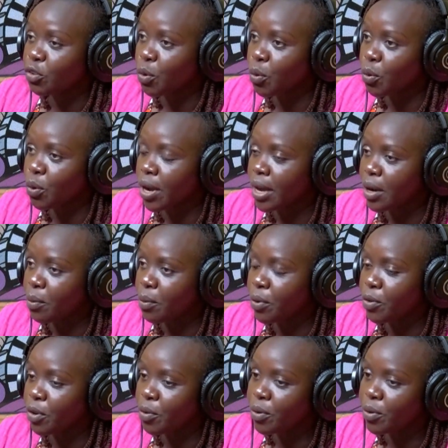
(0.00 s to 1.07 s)
So
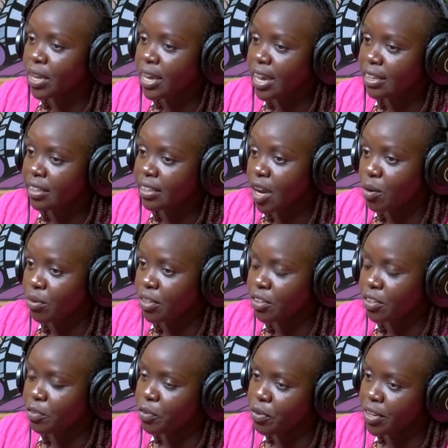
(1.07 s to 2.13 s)
when you're looking at
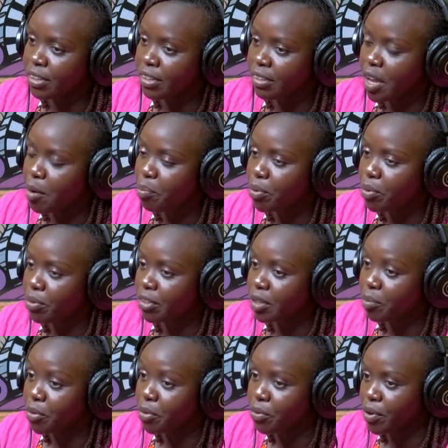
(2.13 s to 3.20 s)
counties, for example,
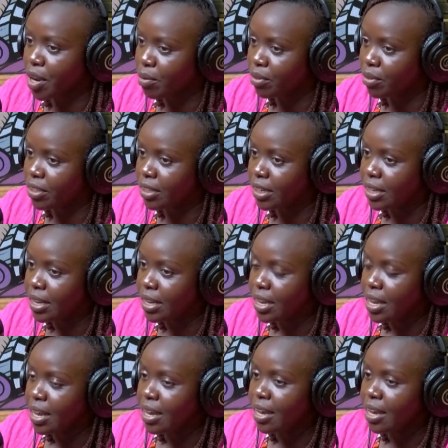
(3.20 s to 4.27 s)
Samburu County,
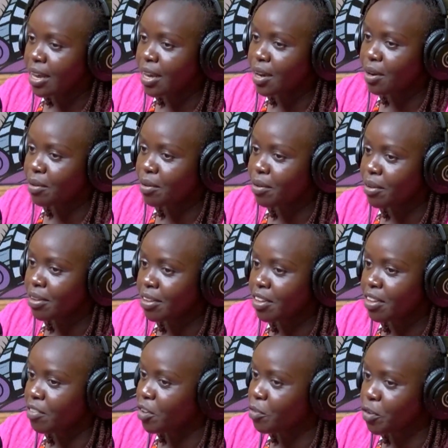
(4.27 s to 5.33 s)

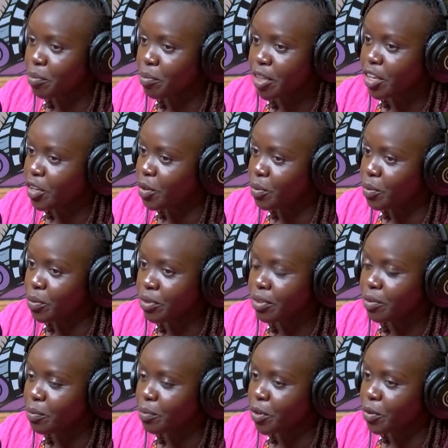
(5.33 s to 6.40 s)
even from the
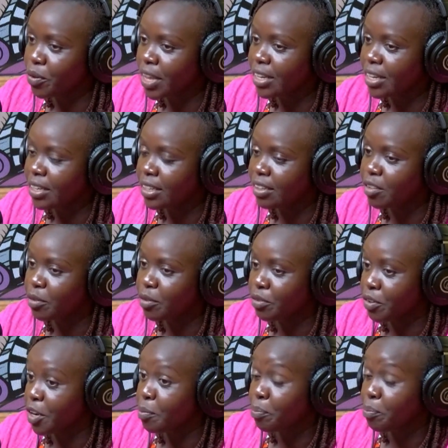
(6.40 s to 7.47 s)
news, we know that it's
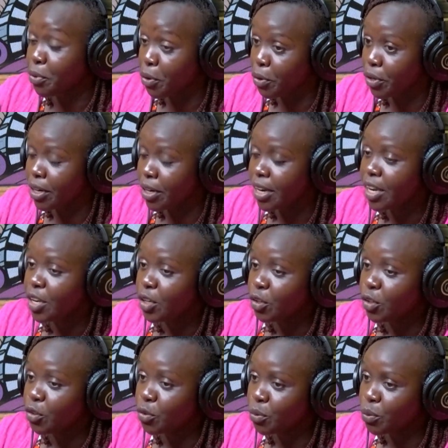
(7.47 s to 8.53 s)
really prone
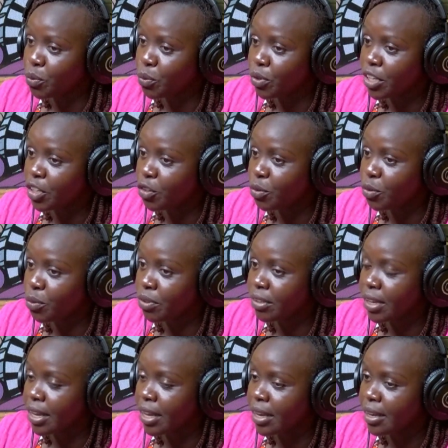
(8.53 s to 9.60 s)
to
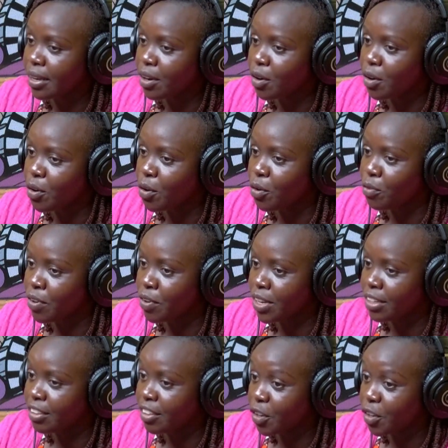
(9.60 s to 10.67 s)
issues of
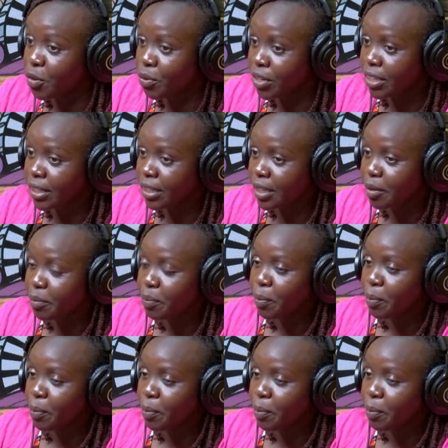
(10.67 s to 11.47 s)
insecurity.